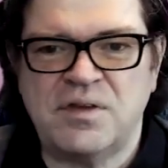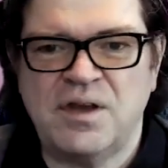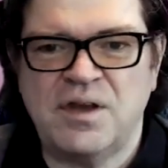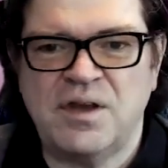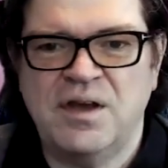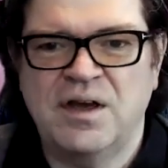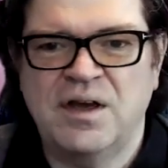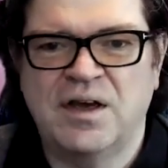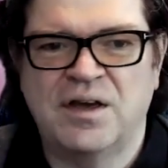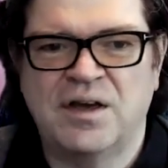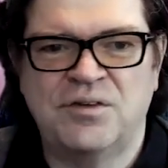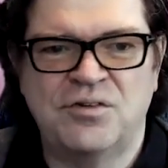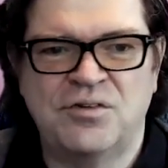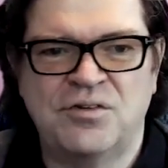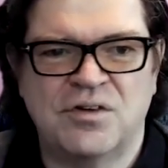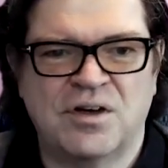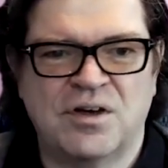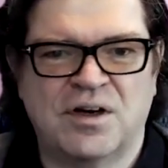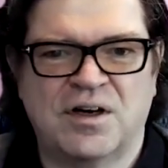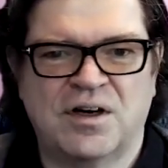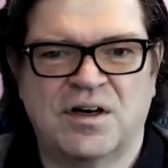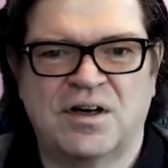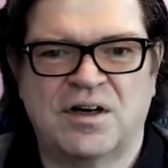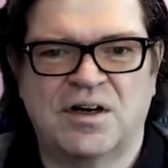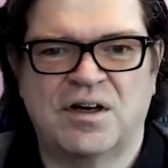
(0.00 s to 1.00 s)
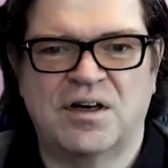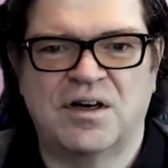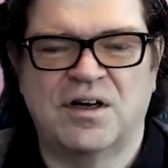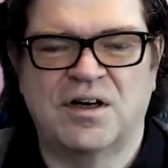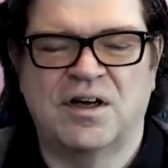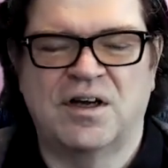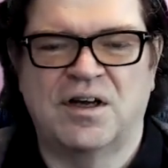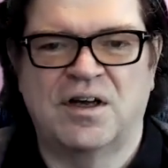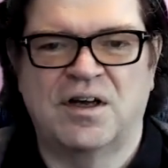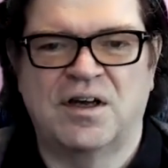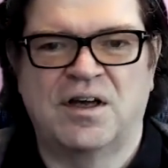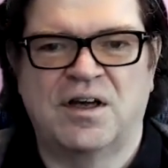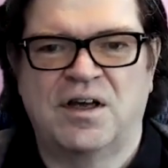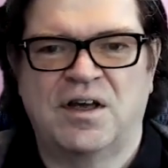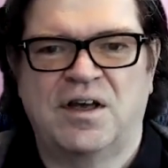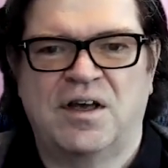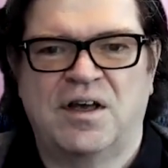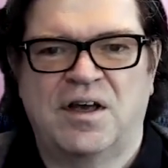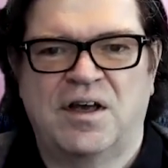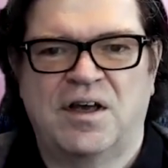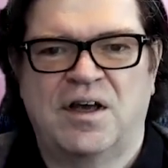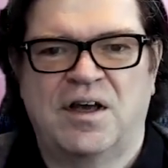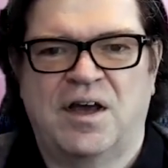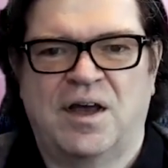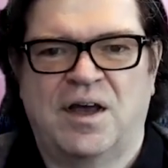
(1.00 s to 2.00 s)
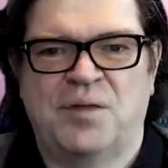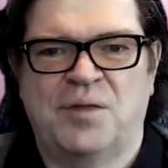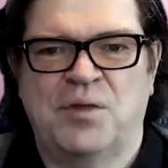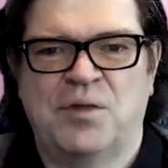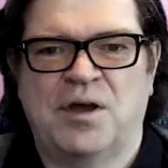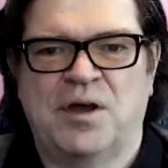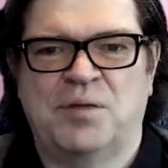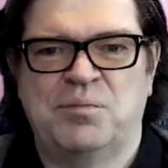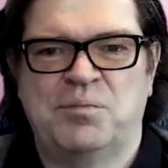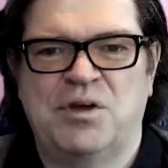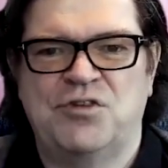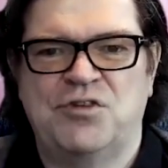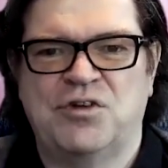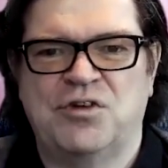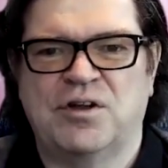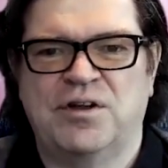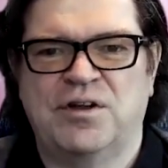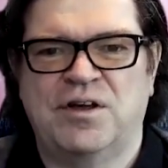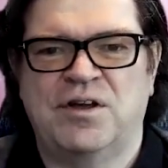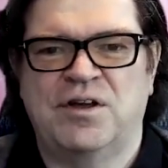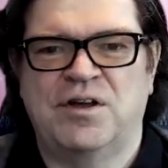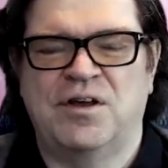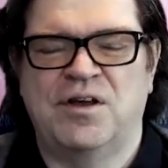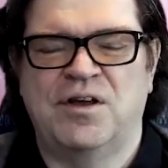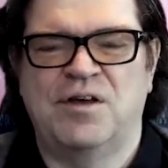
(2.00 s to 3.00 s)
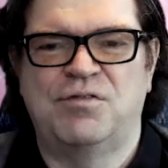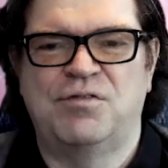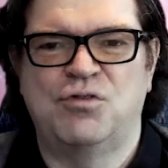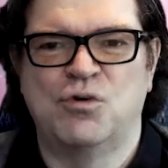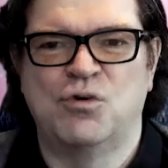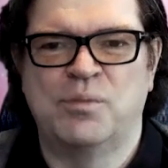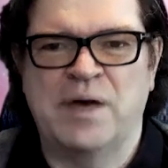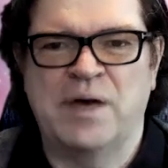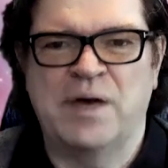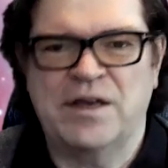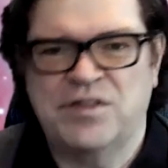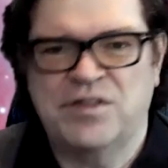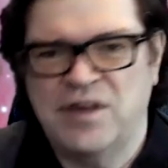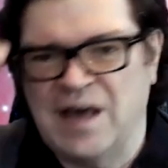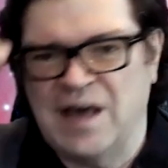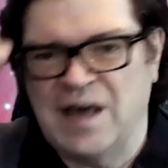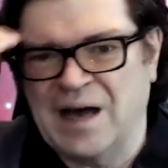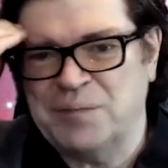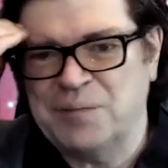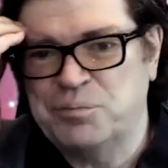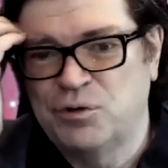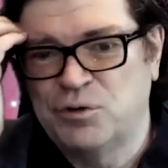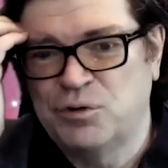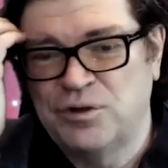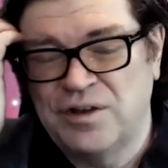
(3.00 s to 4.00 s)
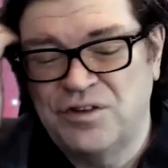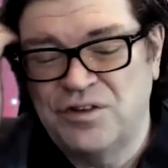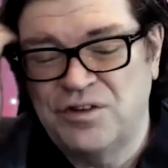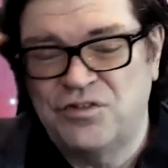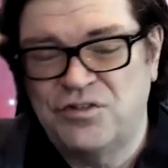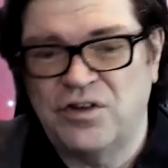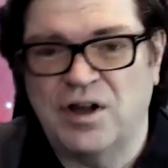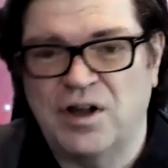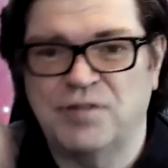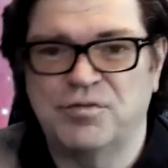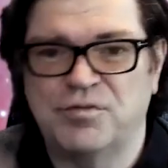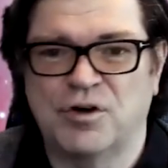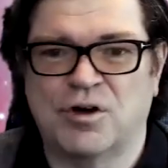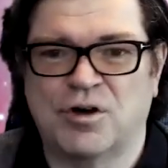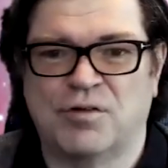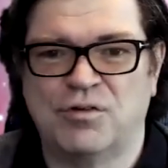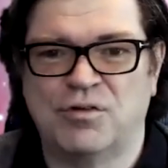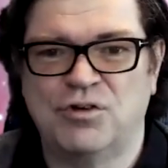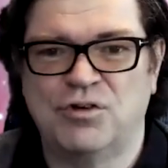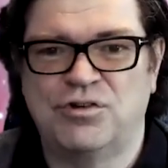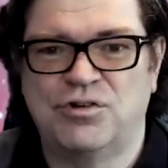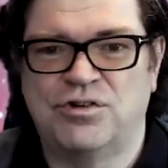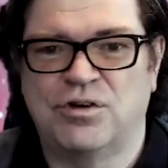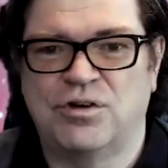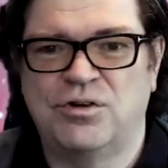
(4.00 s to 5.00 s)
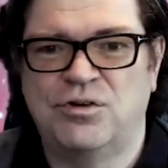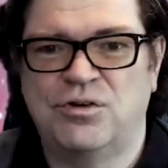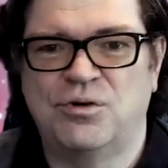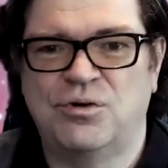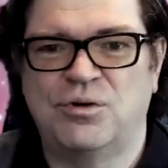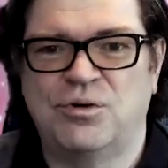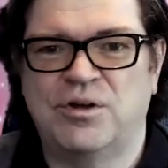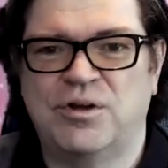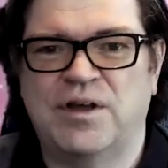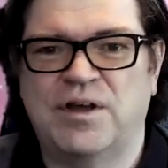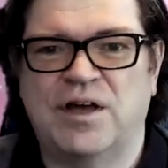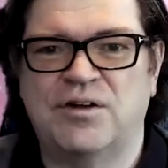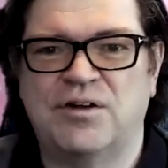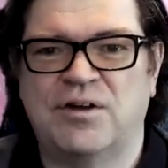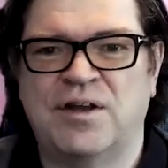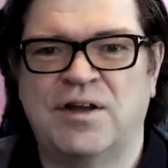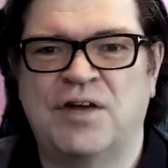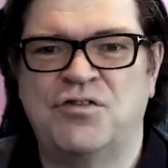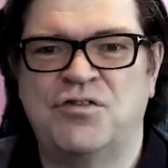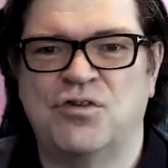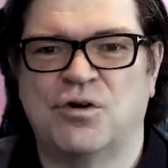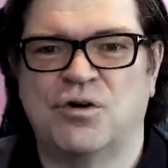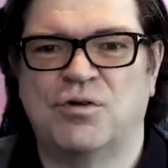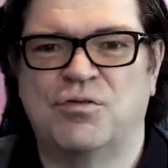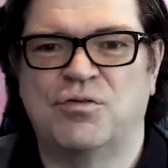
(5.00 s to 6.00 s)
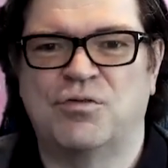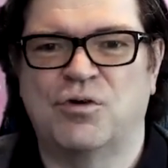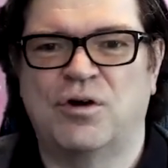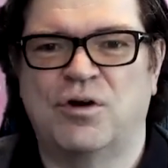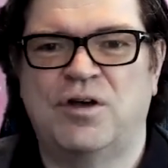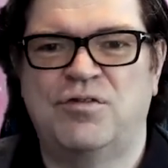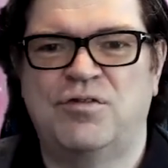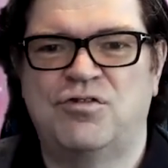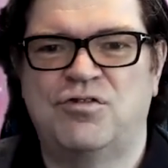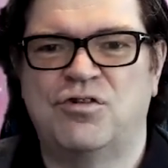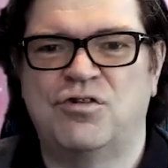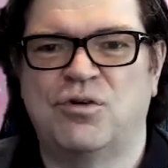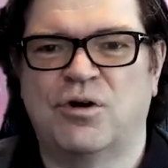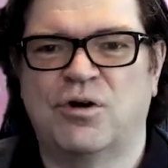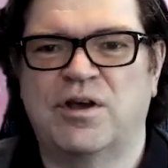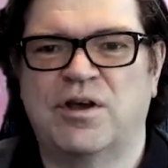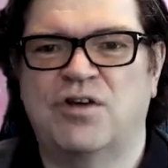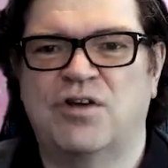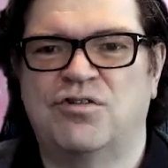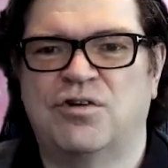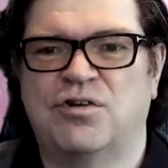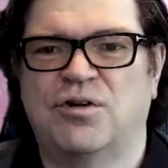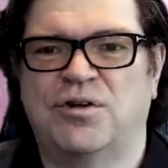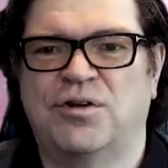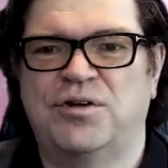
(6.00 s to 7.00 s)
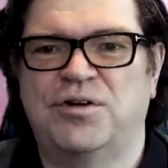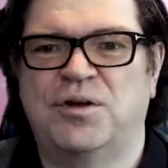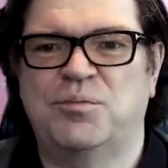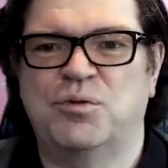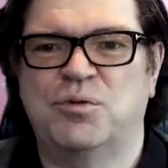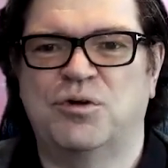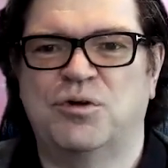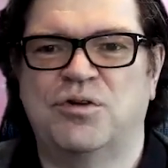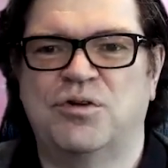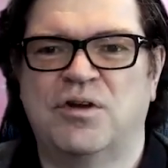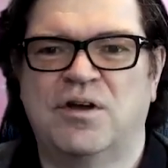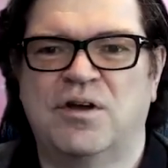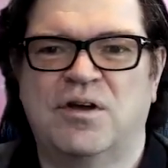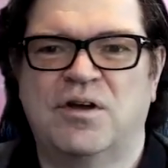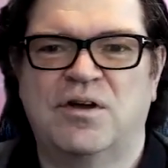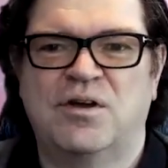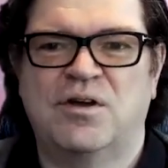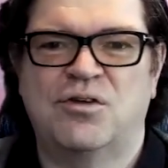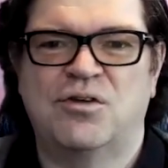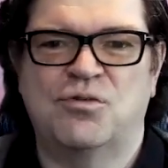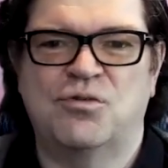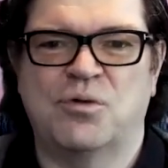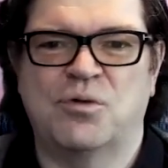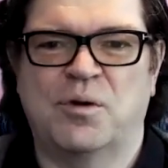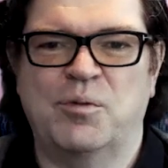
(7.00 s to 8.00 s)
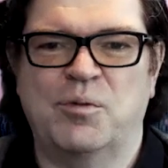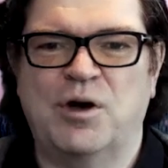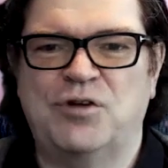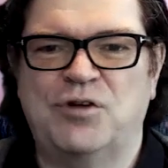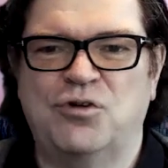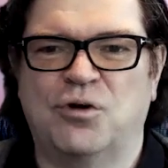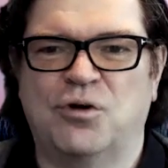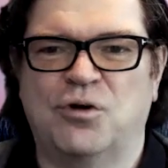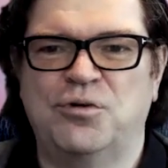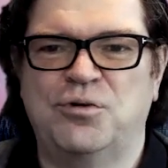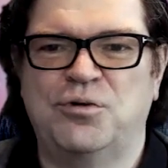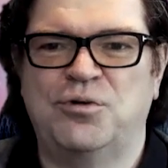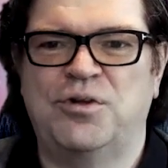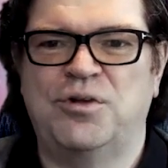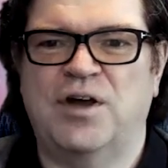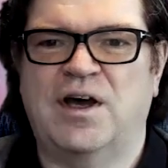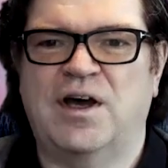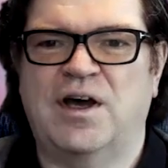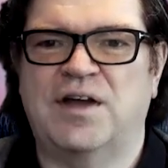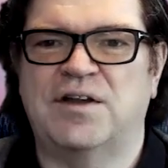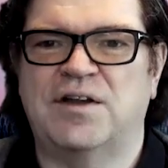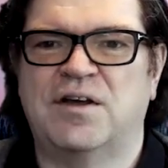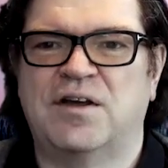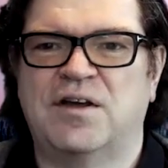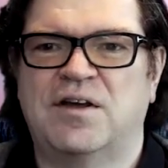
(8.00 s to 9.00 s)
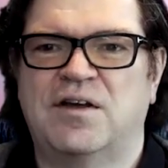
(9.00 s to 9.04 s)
And basically, if you make the output itself a convolution, you will get an answer for each location on the input. So remember I told you that